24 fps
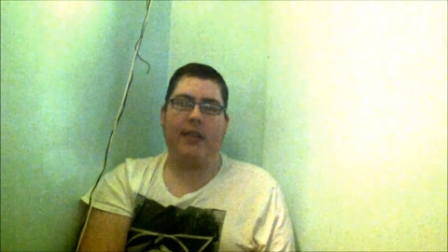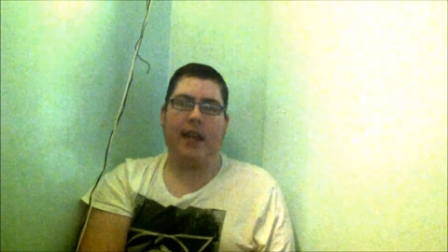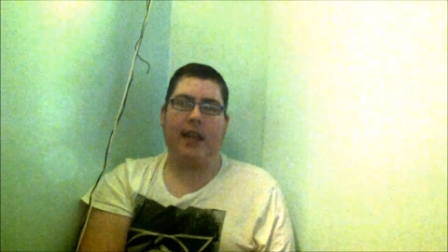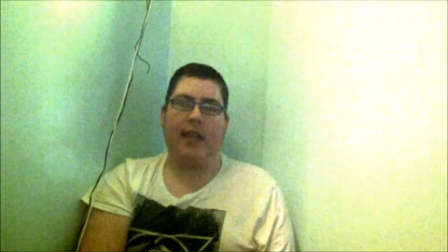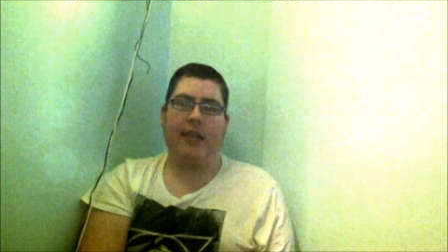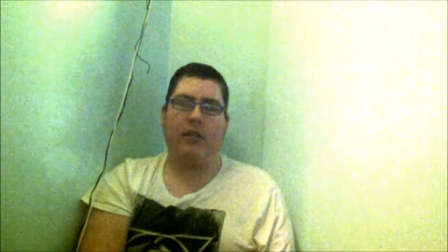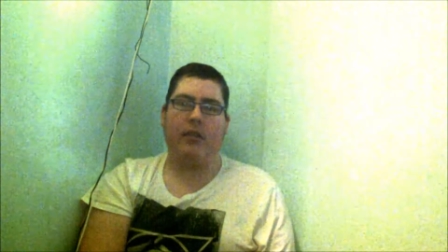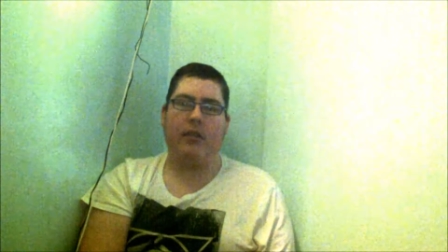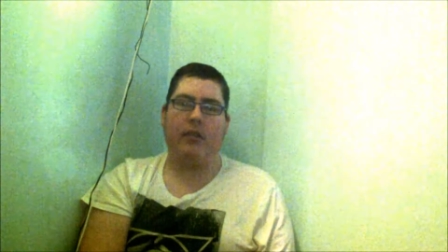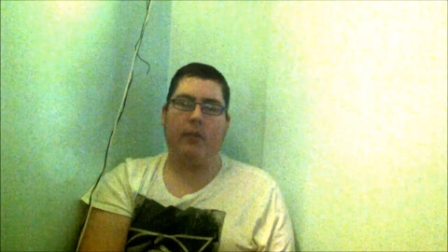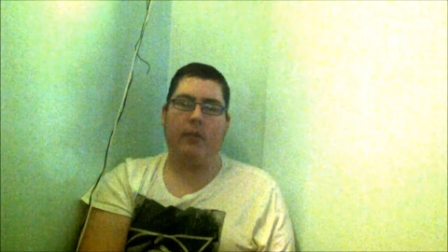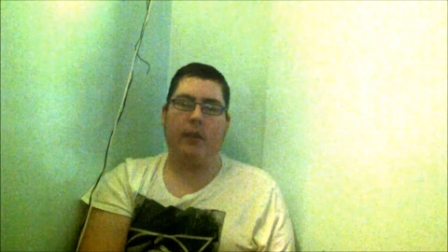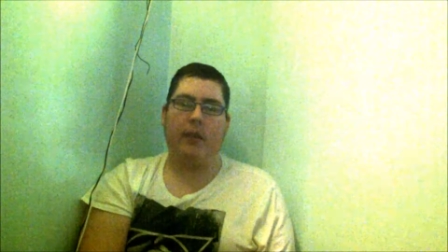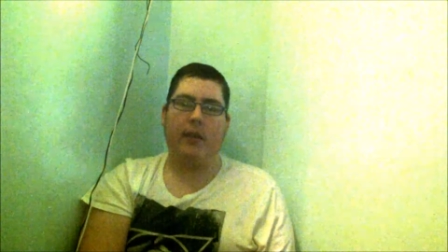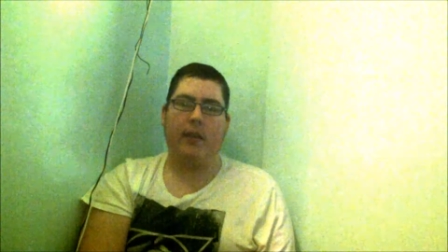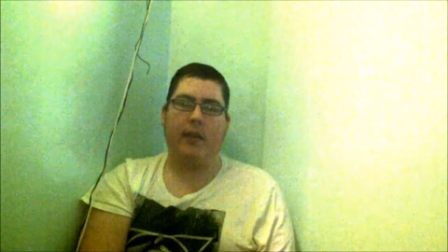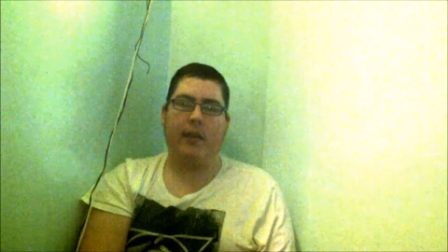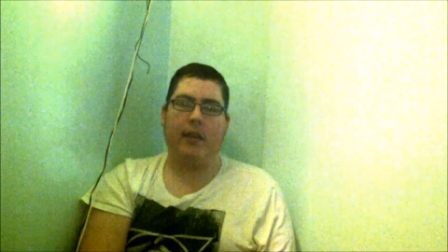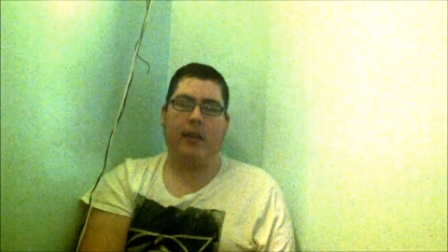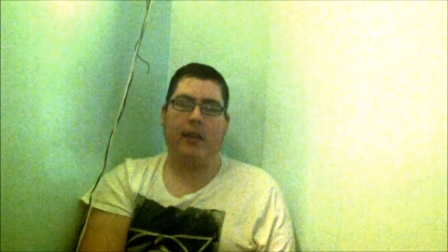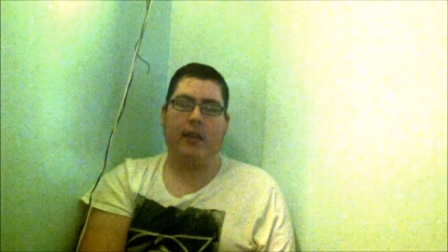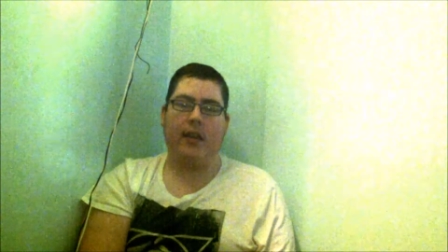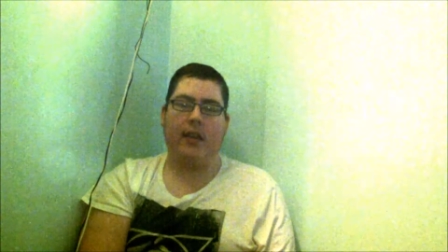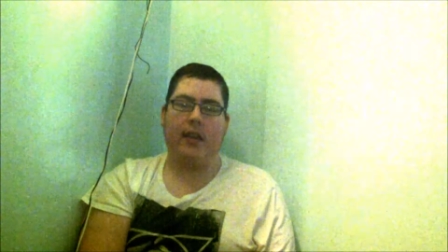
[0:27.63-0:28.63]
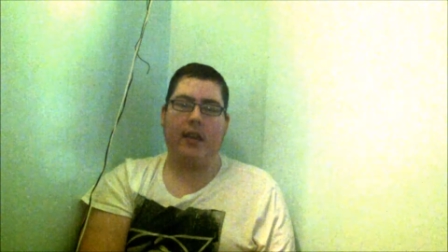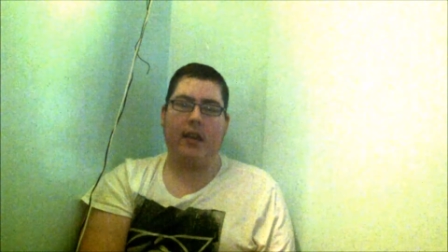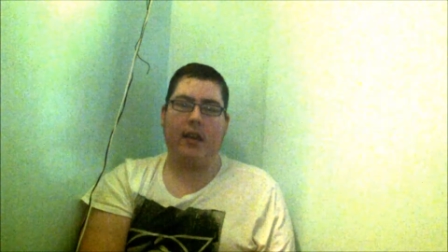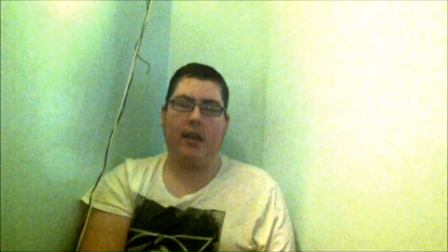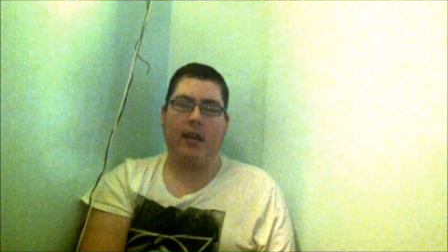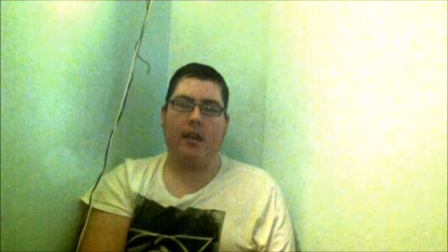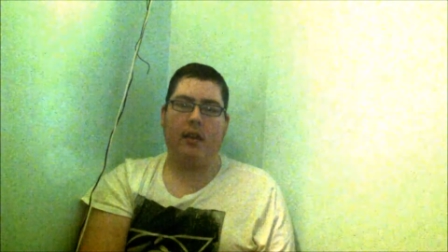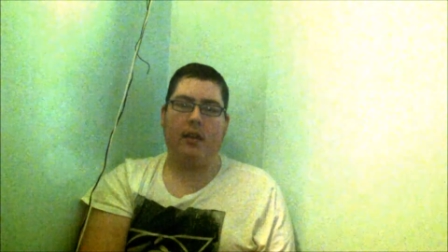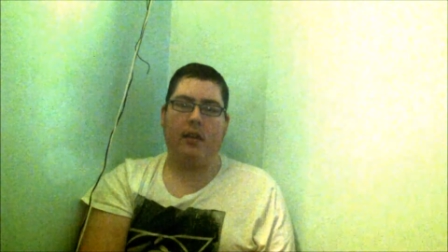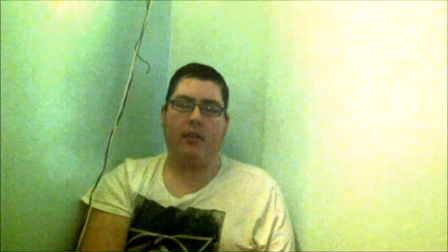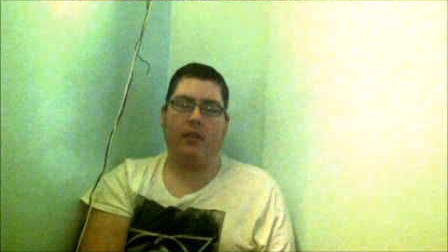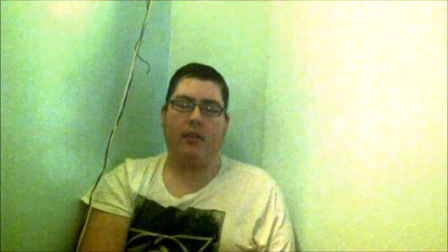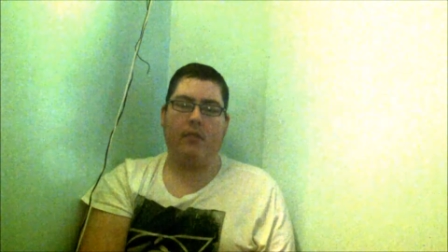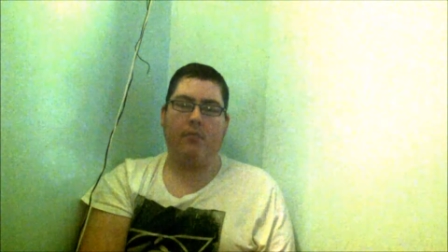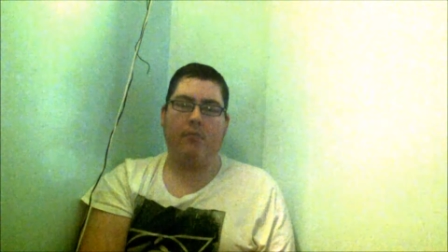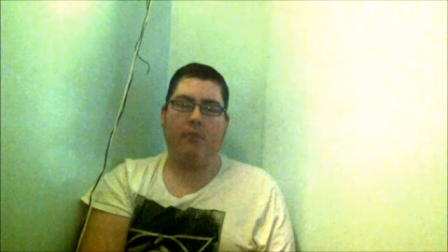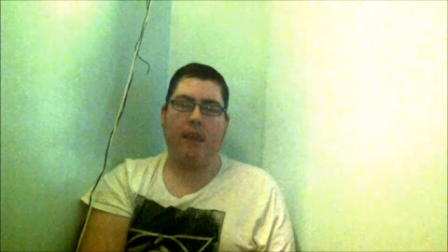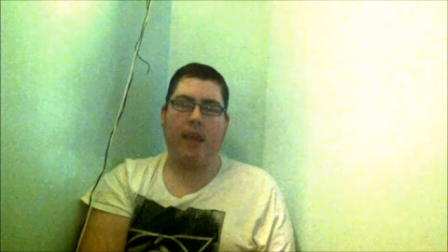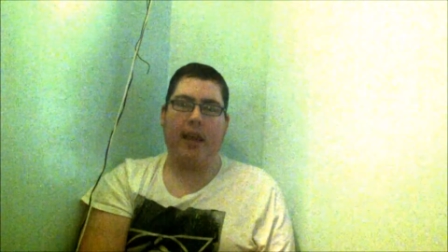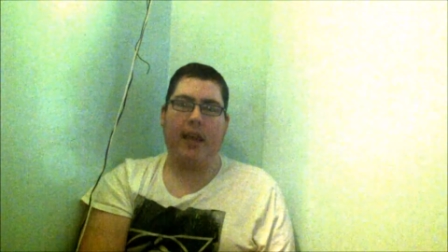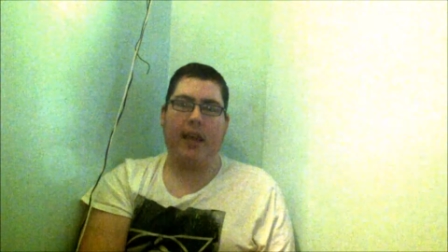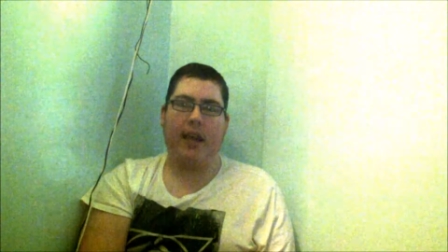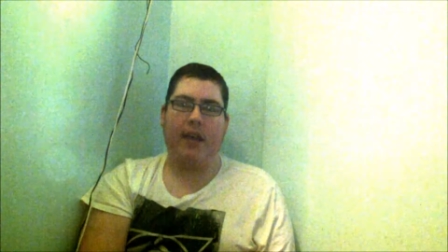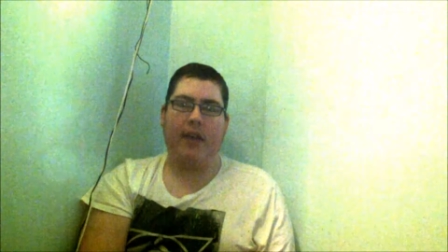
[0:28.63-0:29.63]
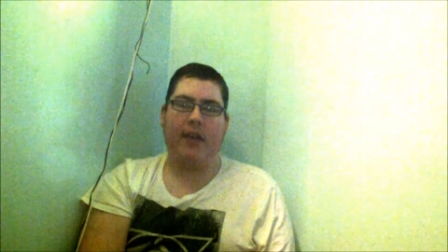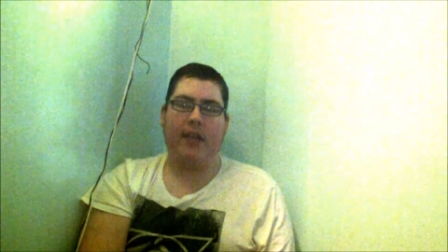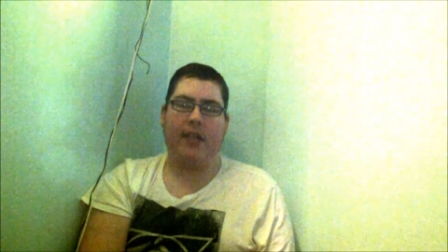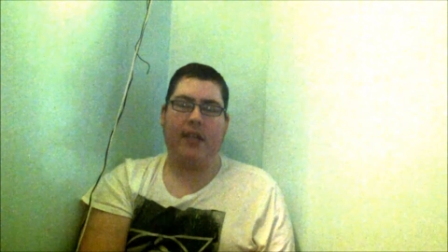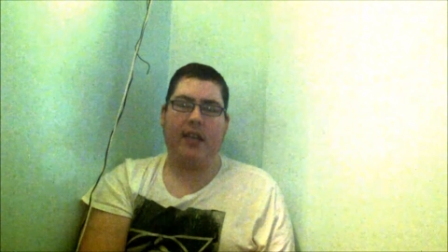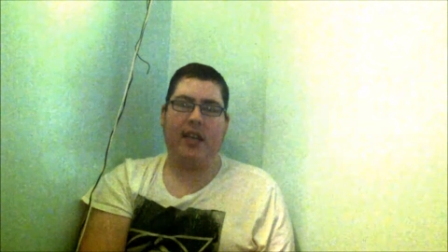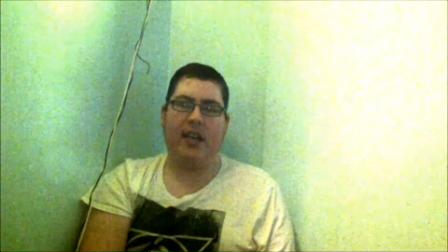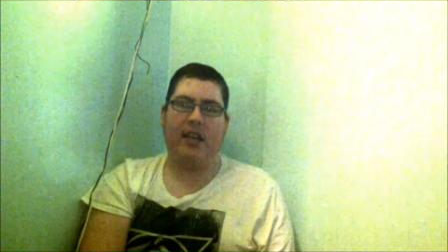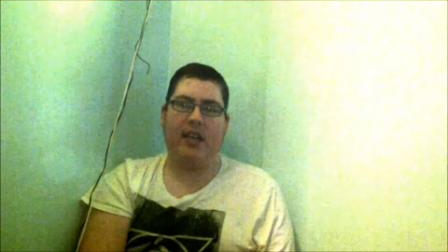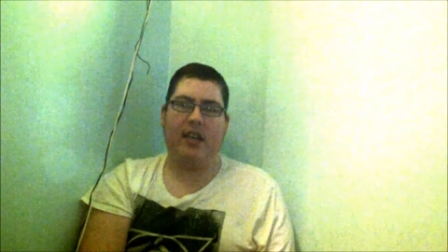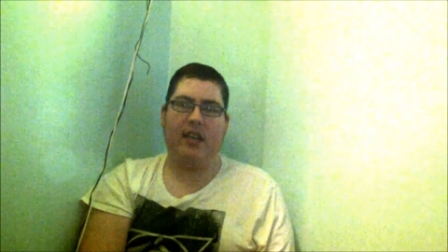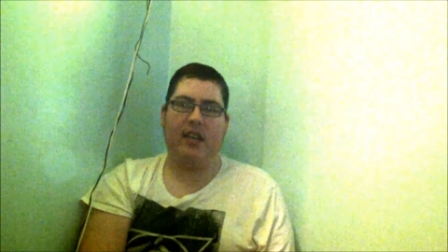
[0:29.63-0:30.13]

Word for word: starts off with the main character,